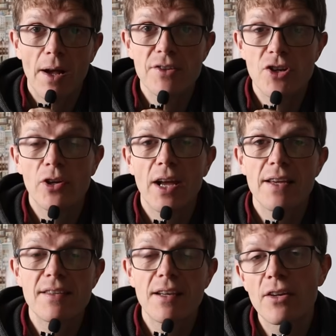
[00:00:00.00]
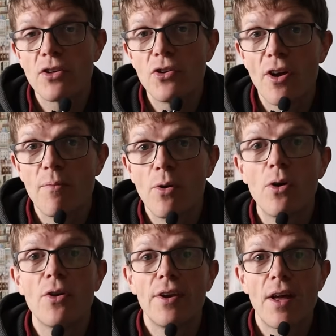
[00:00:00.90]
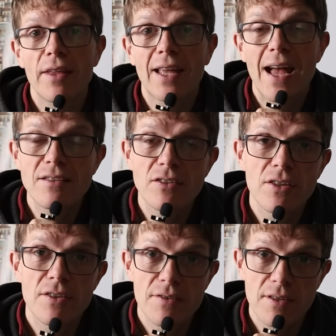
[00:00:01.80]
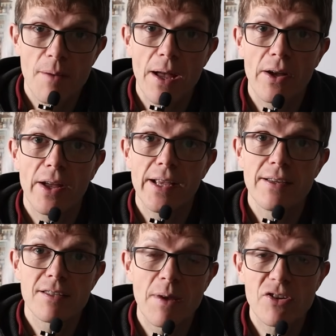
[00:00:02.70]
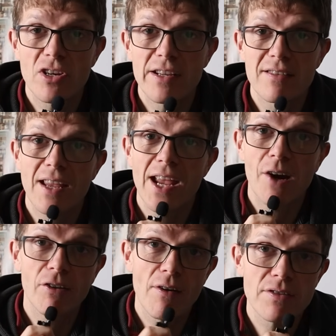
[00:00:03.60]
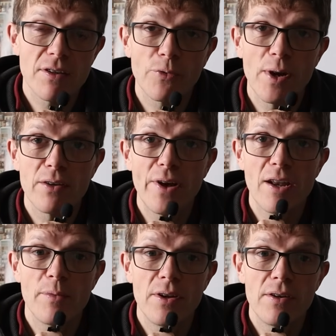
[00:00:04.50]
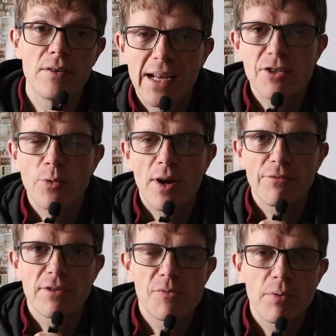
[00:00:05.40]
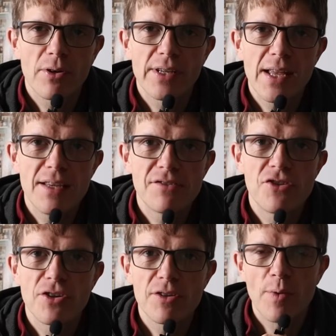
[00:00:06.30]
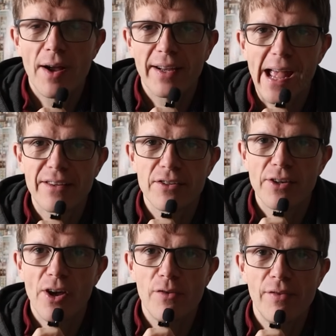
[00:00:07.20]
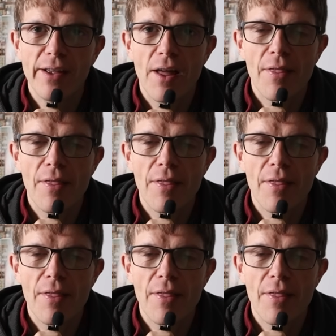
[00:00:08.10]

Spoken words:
By showcasing that you know more than other candidates about a specialist area of software development, it's a way for employees to choose one candidate over the